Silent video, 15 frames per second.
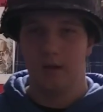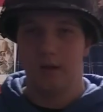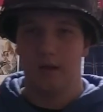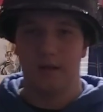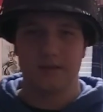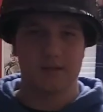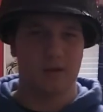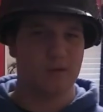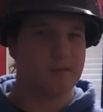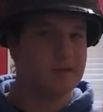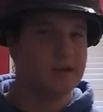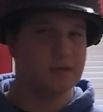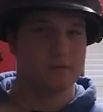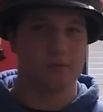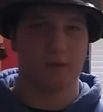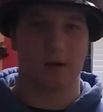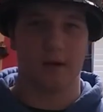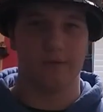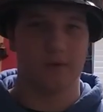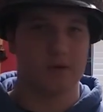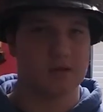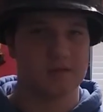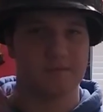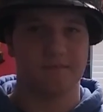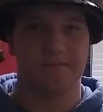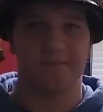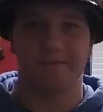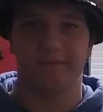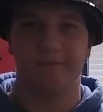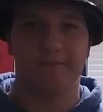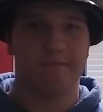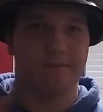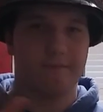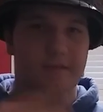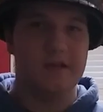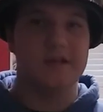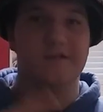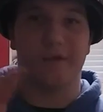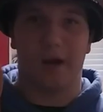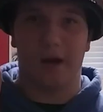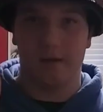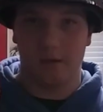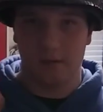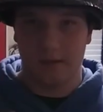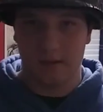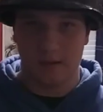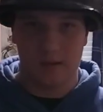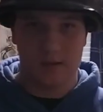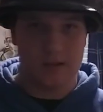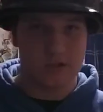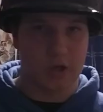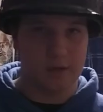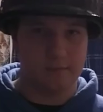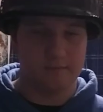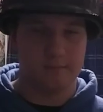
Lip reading: and so he's recovered. He's fine. He's good.